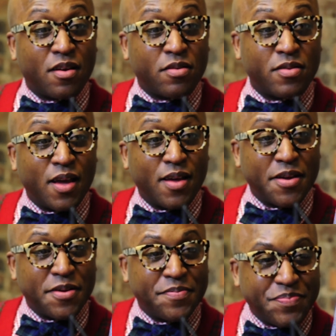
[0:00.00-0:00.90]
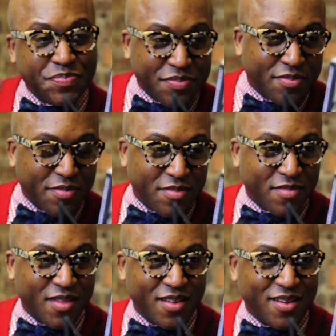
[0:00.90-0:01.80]
And when you say safe,
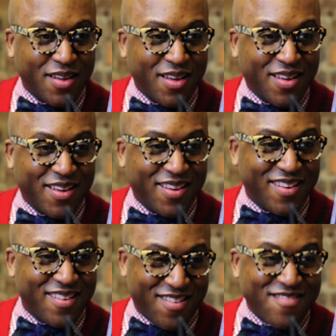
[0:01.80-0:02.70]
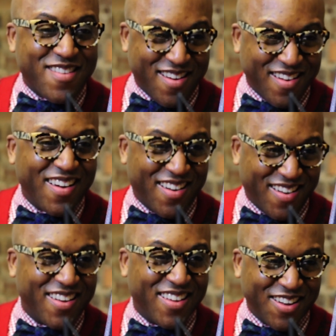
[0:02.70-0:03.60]
get into a little bit more about what you mean safe.